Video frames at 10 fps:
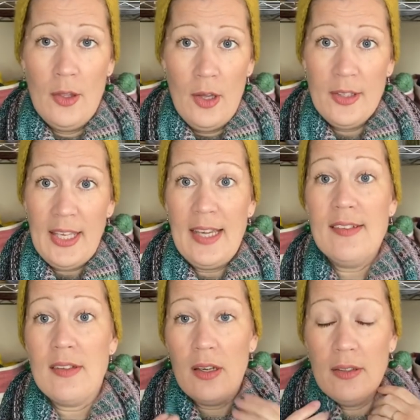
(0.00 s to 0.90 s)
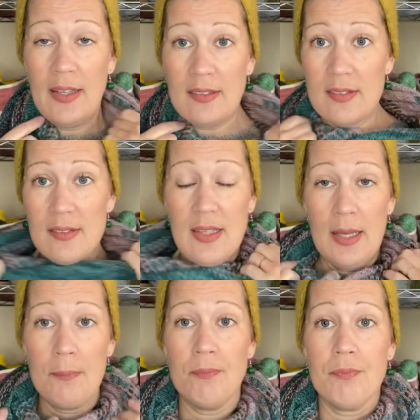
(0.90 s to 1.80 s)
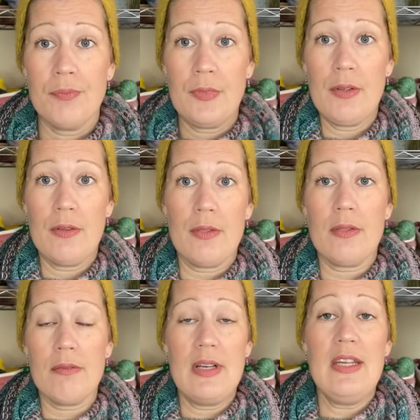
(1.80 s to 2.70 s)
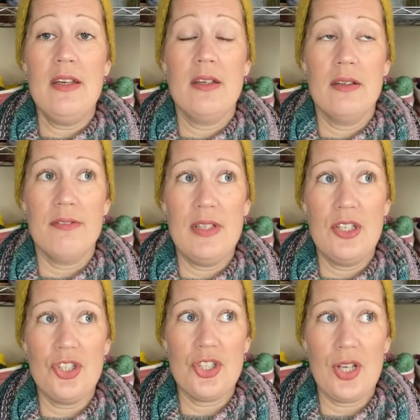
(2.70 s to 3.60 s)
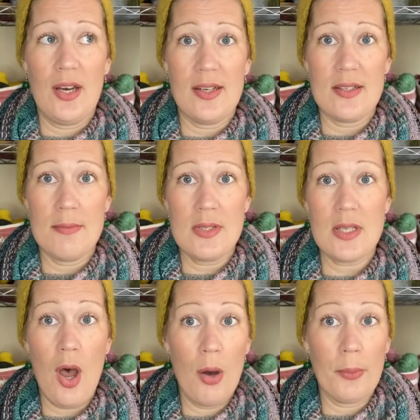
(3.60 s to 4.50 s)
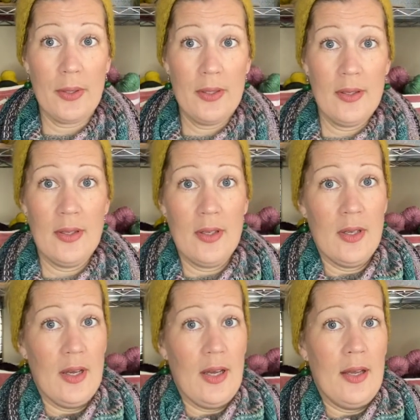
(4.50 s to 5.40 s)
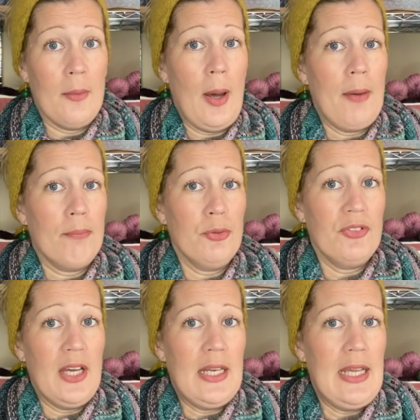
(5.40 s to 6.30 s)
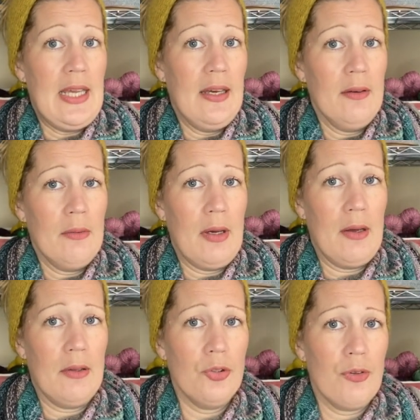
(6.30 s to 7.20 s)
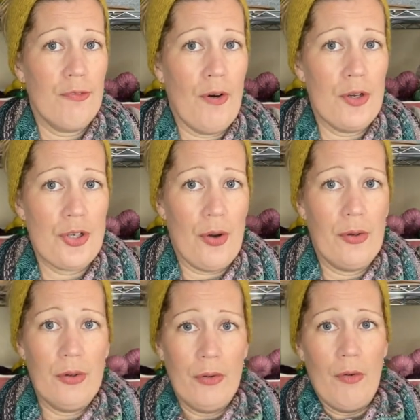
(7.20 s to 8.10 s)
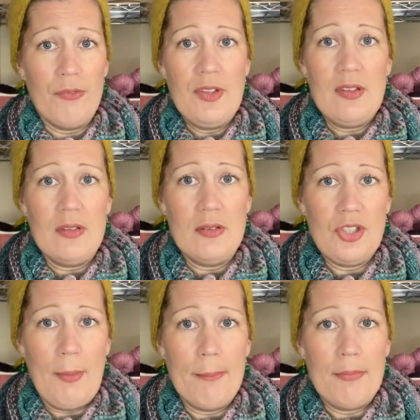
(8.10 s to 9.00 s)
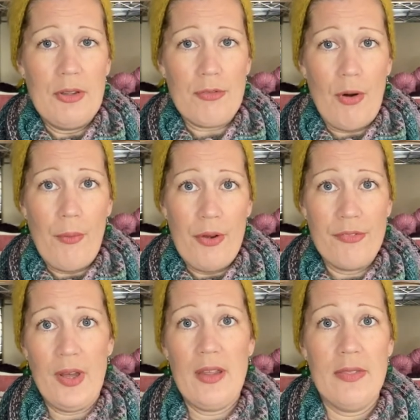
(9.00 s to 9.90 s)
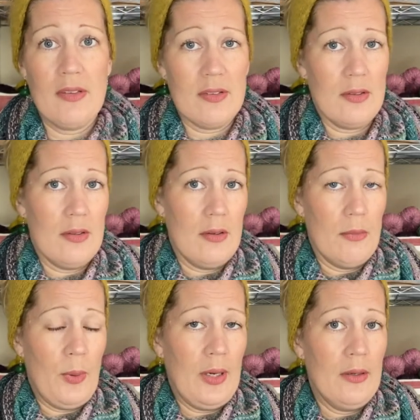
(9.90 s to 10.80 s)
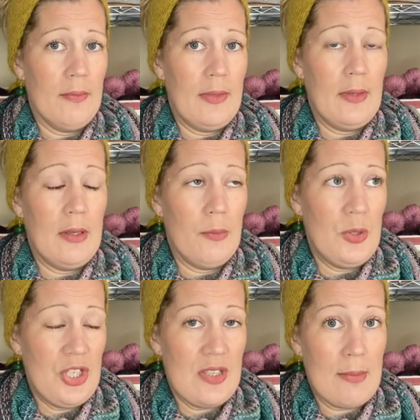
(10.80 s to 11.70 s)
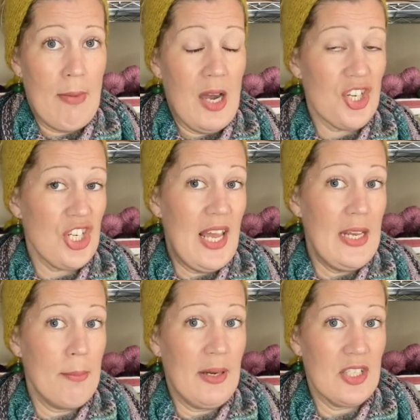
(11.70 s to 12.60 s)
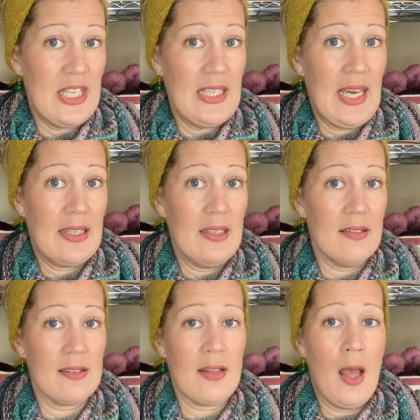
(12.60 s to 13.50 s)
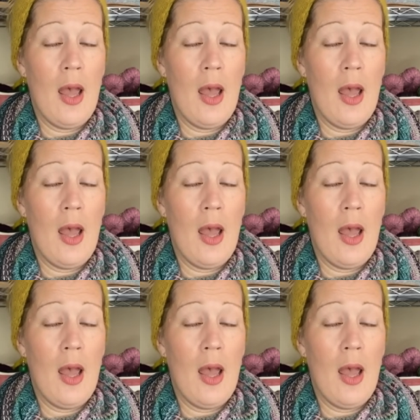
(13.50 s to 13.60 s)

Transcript: okay so that's um three finished items oh uh, I put that here, I took a photo of this jump, the throw over and this one, which is the Marshland by Tin Can Knits.